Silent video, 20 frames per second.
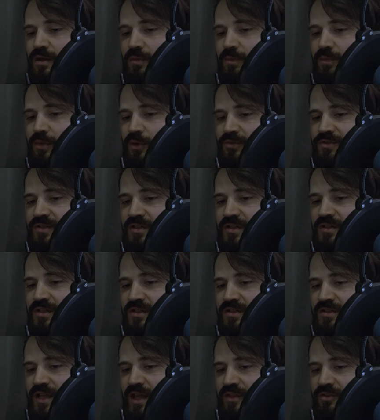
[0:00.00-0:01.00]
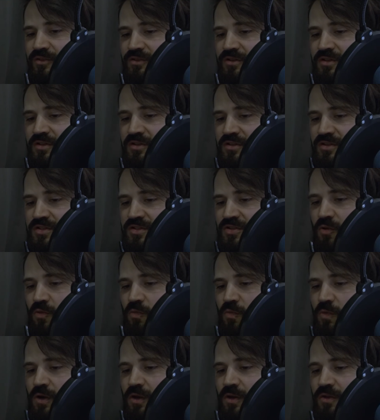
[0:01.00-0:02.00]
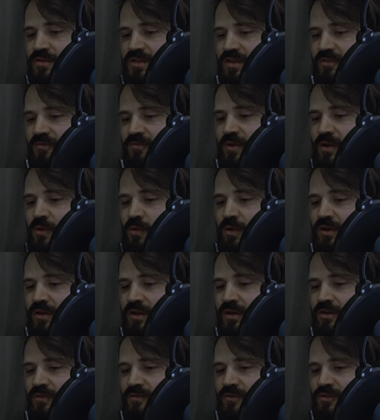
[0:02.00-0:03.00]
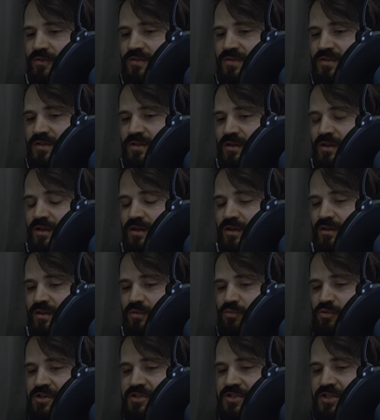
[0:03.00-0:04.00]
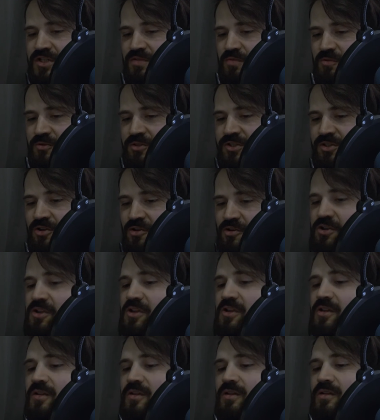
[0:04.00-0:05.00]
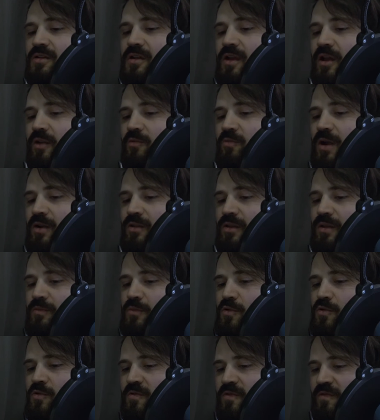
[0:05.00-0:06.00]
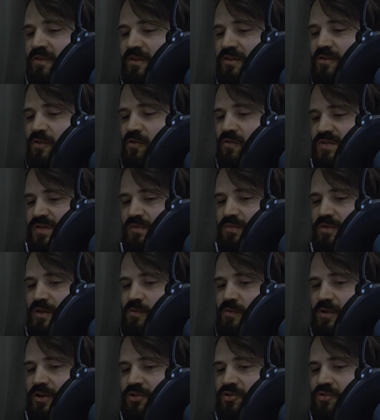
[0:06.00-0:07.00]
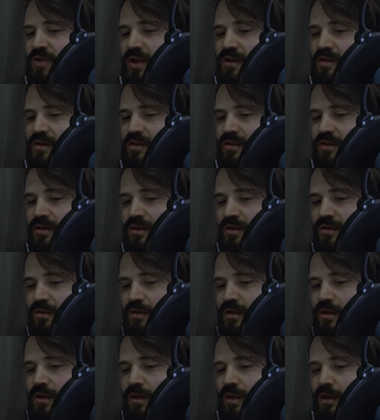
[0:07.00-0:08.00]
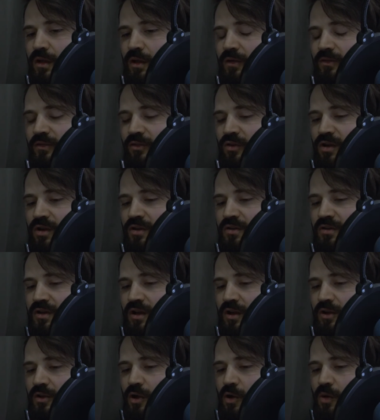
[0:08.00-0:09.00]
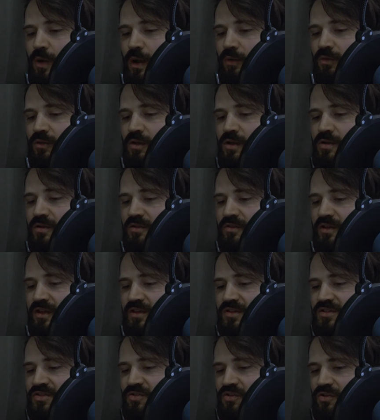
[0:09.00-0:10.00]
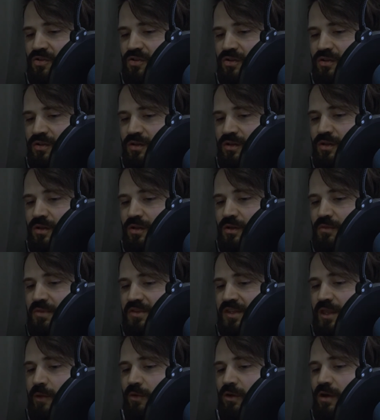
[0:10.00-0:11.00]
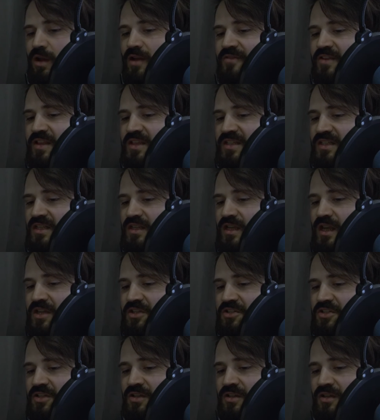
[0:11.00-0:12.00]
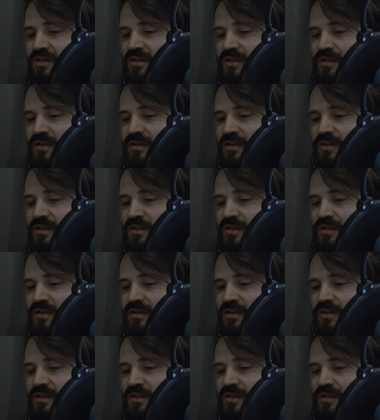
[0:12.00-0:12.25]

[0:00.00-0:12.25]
Bolted and tethered to the stone walls at frequent intervals, the bridges were sturdy, and rarely moved noticeably when tread on. Ferran did not know how long they had stood, but they were obviously ancient.